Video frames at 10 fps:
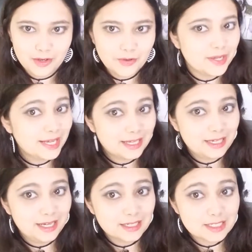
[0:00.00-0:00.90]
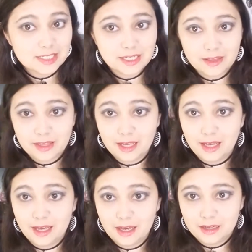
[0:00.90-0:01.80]
Okay,
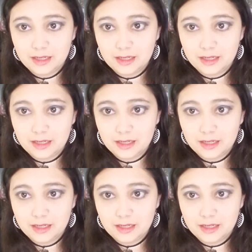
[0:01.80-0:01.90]
the